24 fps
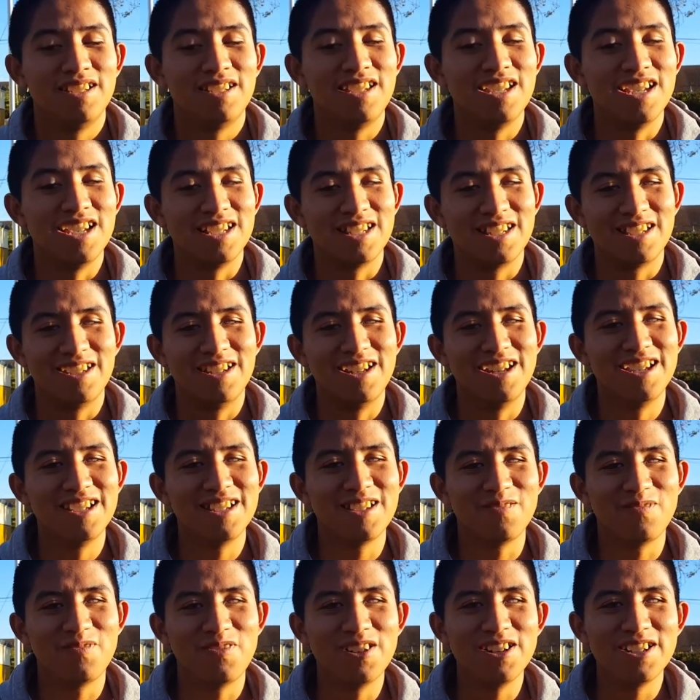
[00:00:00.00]
Yes, today is
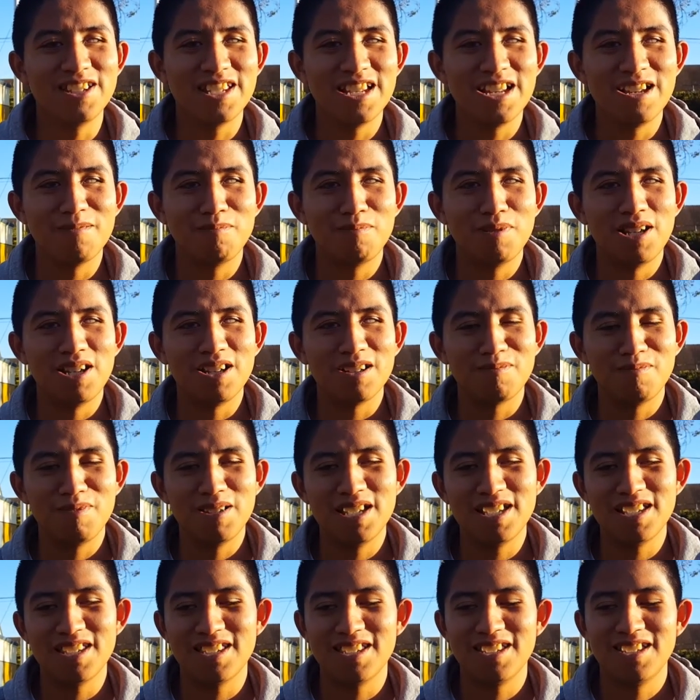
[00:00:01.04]
the first day of
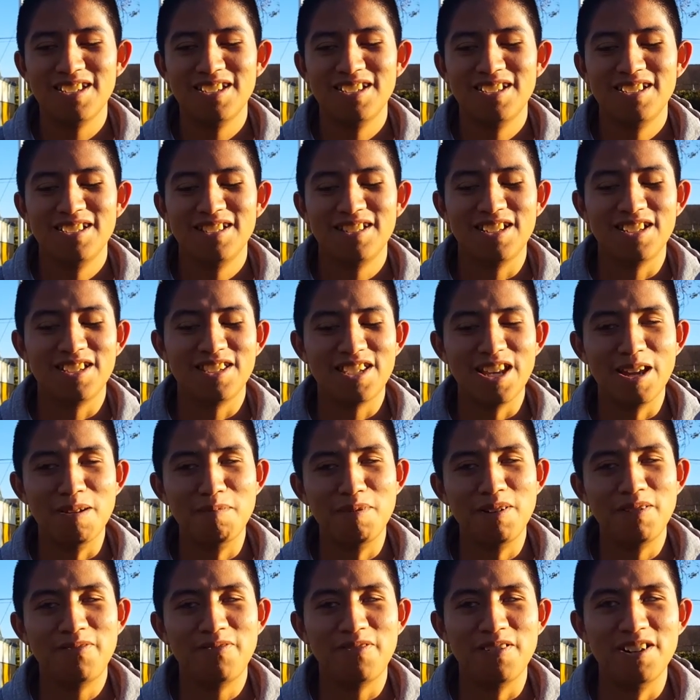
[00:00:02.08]
Vlogmas,
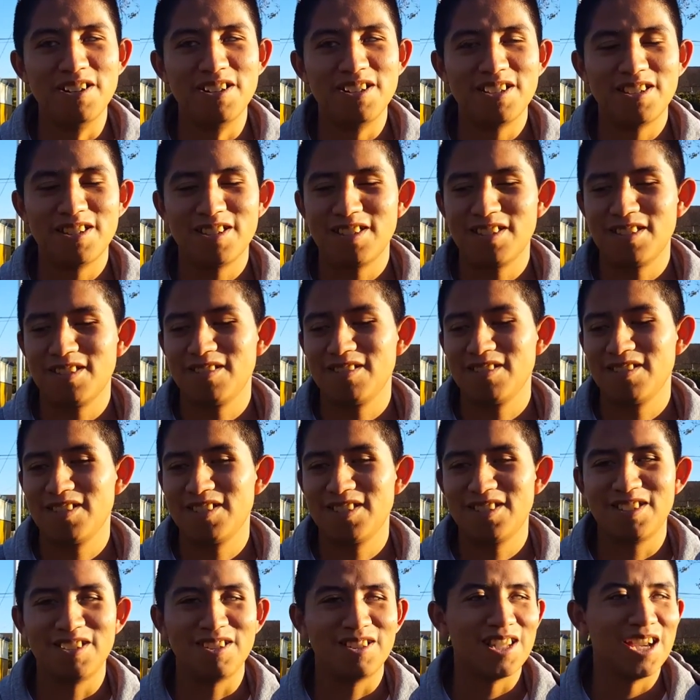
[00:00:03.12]
December first,
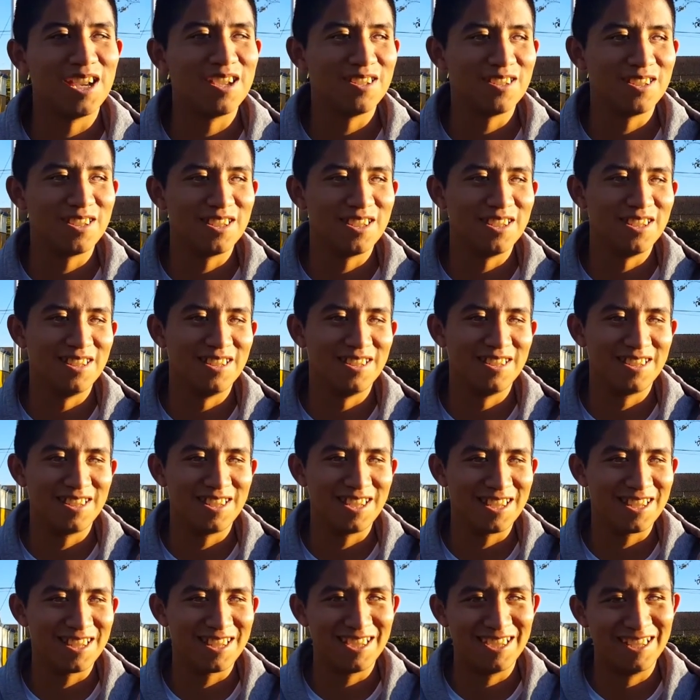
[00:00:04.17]
two thousand
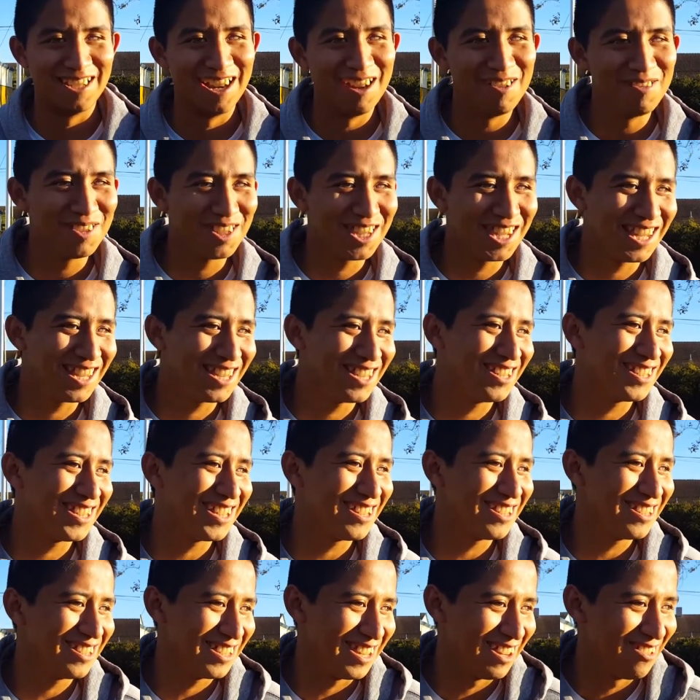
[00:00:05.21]
sixteen. I almost said two
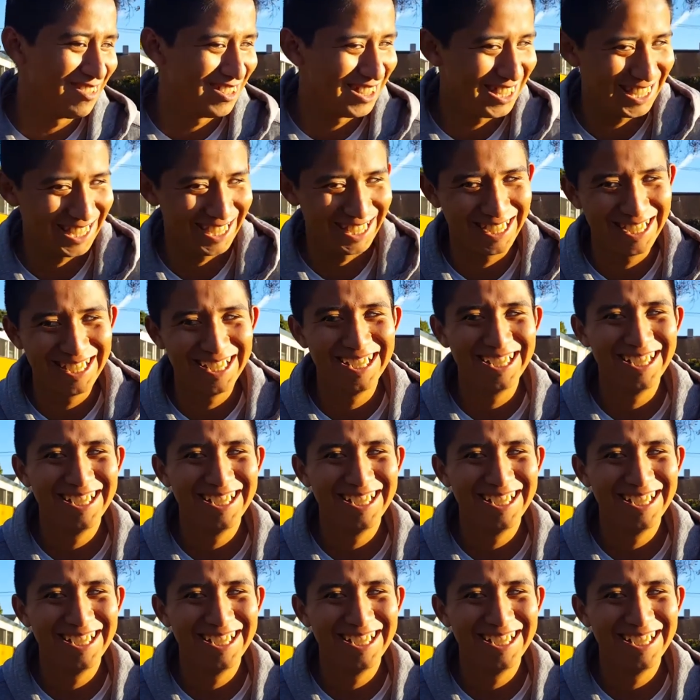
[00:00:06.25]
thousand seventeen.